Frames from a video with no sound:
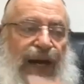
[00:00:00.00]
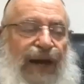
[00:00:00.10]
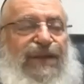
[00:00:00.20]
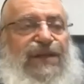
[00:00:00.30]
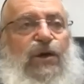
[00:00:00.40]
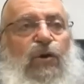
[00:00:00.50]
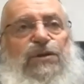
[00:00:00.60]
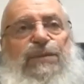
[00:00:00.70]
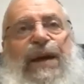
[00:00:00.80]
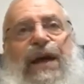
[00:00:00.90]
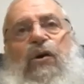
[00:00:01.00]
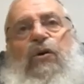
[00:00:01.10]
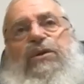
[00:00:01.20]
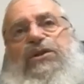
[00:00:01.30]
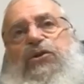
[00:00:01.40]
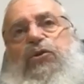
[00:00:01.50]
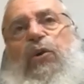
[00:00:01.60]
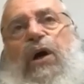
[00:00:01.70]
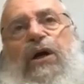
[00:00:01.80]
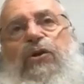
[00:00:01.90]
And this goes back almost
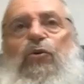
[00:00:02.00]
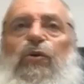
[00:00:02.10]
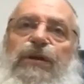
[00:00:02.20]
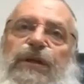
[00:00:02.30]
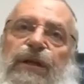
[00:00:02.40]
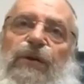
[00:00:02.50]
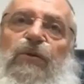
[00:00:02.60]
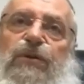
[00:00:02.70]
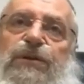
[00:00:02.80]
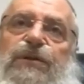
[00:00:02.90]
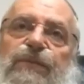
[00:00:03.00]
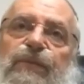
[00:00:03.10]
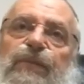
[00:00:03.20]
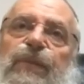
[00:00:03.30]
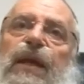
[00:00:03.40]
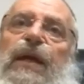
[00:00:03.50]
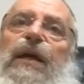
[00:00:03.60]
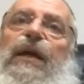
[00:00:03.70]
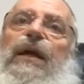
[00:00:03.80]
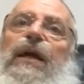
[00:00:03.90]
200 years.
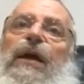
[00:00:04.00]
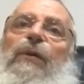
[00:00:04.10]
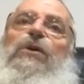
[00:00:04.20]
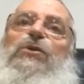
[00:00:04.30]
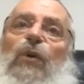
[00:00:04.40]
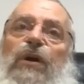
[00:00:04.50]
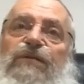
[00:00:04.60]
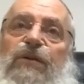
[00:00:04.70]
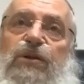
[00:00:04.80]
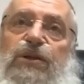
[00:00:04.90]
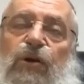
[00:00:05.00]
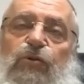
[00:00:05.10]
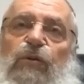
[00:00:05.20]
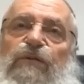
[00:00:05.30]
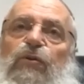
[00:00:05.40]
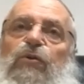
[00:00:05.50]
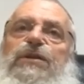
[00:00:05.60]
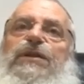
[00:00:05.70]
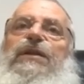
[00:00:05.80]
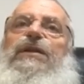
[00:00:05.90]
It was one of those
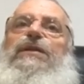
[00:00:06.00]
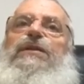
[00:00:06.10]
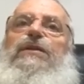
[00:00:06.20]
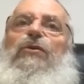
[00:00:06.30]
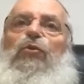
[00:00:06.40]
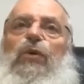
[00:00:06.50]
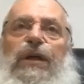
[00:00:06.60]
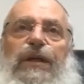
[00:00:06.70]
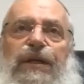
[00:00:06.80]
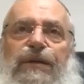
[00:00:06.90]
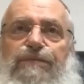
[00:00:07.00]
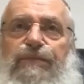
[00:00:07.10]
controversies that really